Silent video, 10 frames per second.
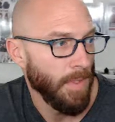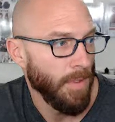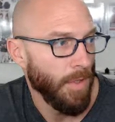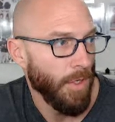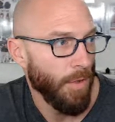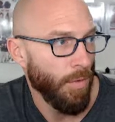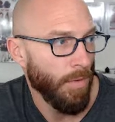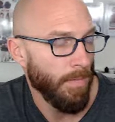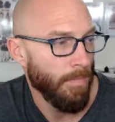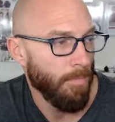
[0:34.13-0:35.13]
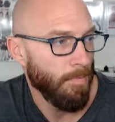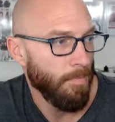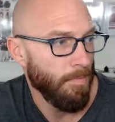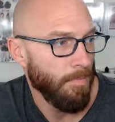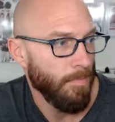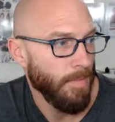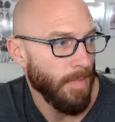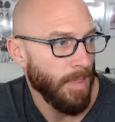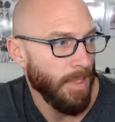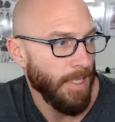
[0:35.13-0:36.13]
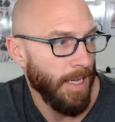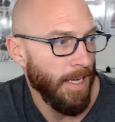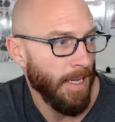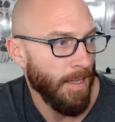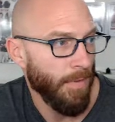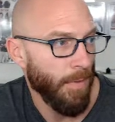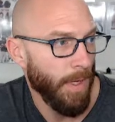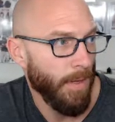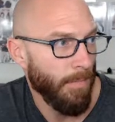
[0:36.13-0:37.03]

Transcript: Two. And three.